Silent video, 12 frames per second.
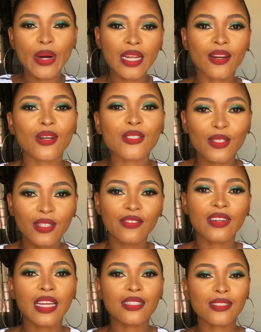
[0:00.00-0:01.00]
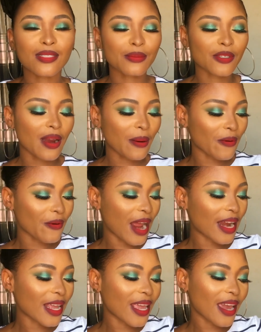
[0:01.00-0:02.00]
and also don't forget to subscribe
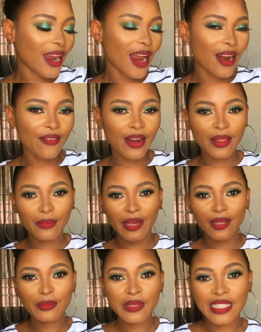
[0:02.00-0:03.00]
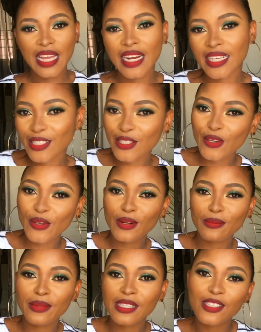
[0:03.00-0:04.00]
right here and ring the bell beside it so you
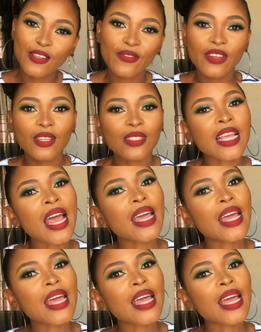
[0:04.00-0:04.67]
don't miss new videos.